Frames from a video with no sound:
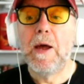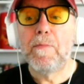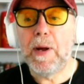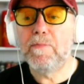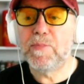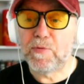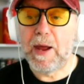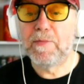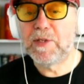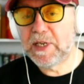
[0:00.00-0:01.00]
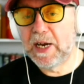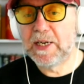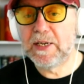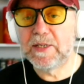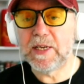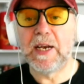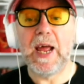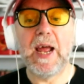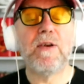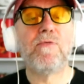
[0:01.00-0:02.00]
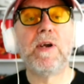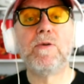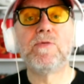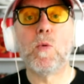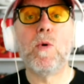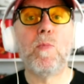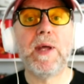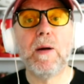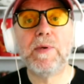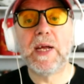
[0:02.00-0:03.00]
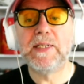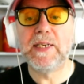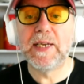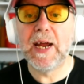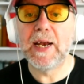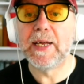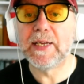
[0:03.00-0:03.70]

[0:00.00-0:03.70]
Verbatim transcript: pumps, rams, cylinders, and handrails will be updated daily.